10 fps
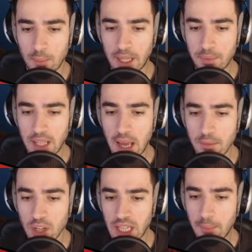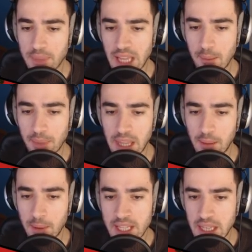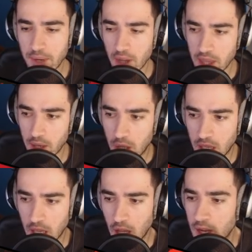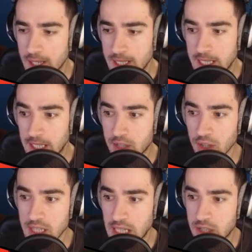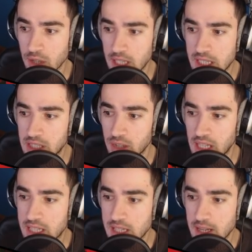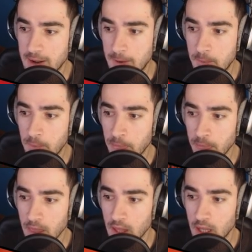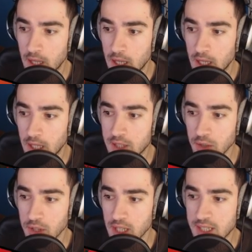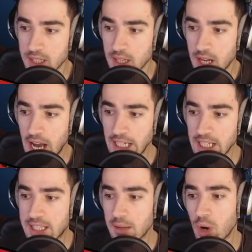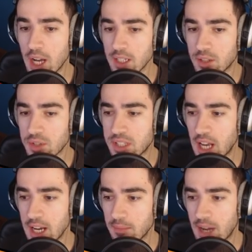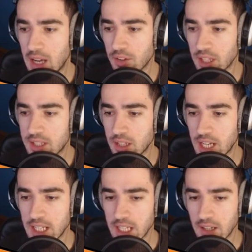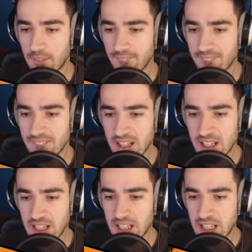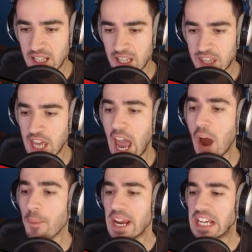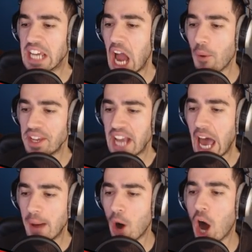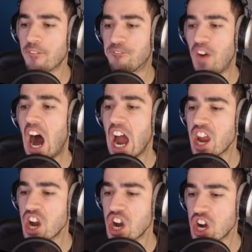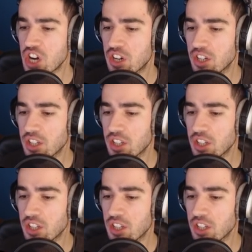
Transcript: Pick up the lamp. No, the lamp, the lamp, the lamp. There we go, there we go, there we go. Let's do this, let's do this, let's do this. Let's do this. I need someone to stun him. I don't think it's a good idea. There we go! We got him on fire!